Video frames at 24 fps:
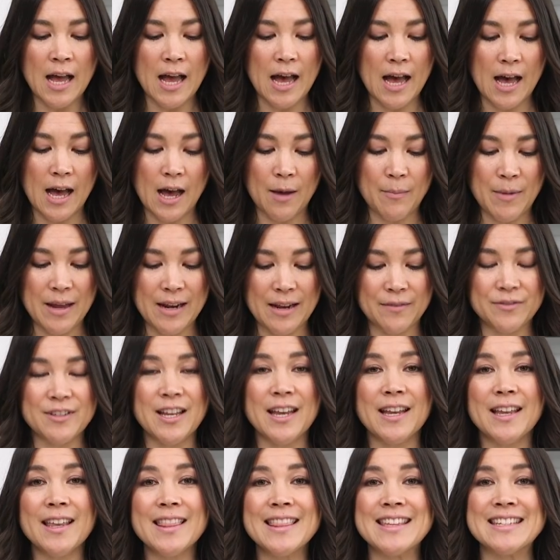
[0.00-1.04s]
and I've
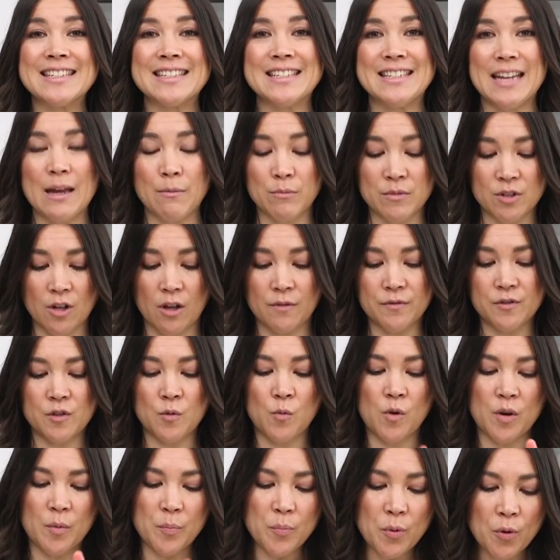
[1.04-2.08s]
taken the stems off. So you
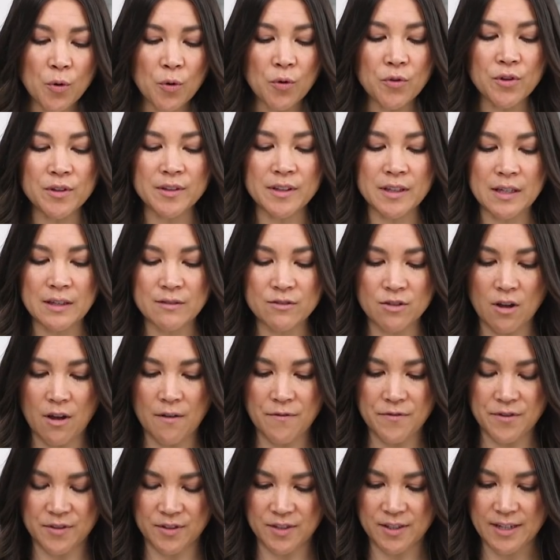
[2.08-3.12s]
wanna pull the leaves
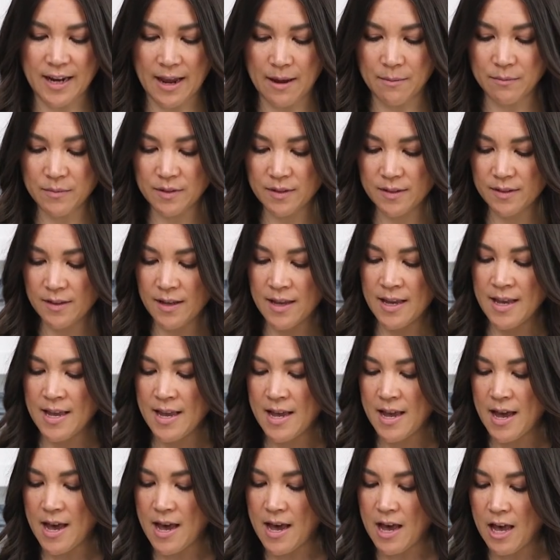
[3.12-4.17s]
off the stems.
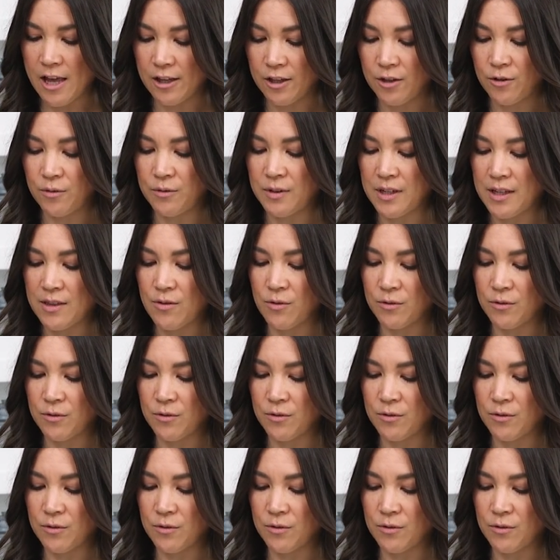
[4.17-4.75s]
You don't need